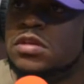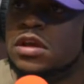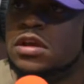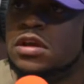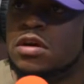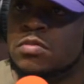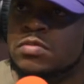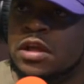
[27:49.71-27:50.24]

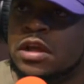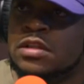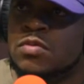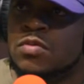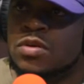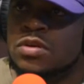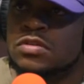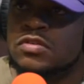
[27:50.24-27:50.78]
I hope they had
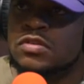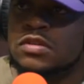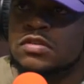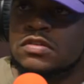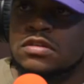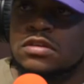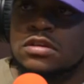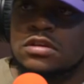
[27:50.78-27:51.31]
the wrong
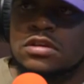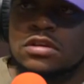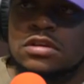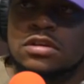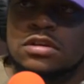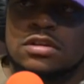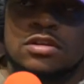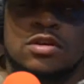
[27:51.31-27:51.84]
address.
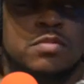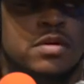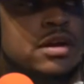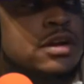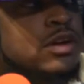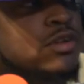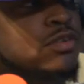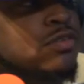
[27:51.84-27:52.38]

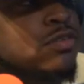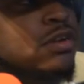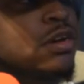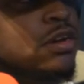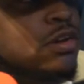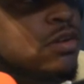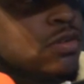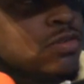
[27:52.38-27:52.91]
Nobody knows
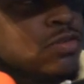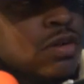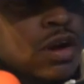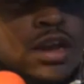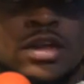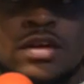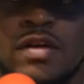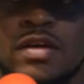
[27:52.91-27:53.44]
where
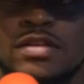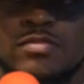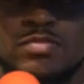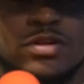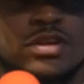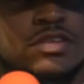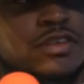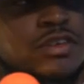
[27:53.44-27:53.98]
I live. I live
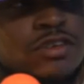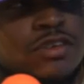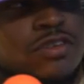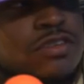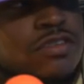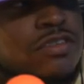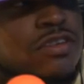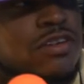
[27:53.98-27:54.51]
pretty
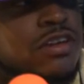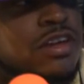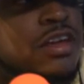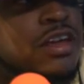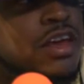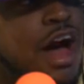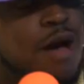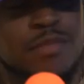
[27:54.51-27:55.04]
secured, so
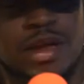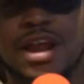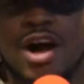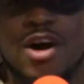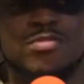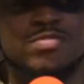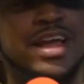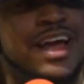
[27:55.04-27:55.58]
I
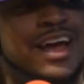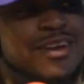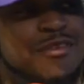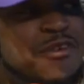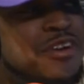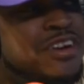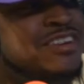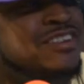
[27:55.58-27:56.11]
hope they had the
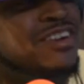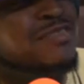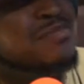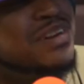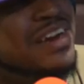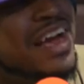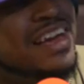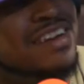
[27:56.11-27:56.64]
wrong address.
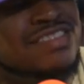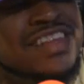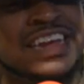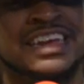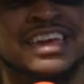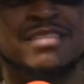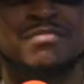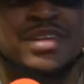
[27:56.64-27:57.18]
But hey, if
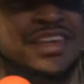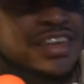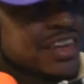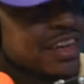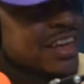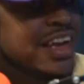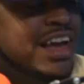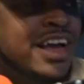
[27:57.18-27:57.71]
they get me,
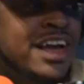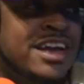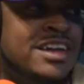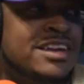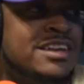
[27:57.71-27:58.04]
hey.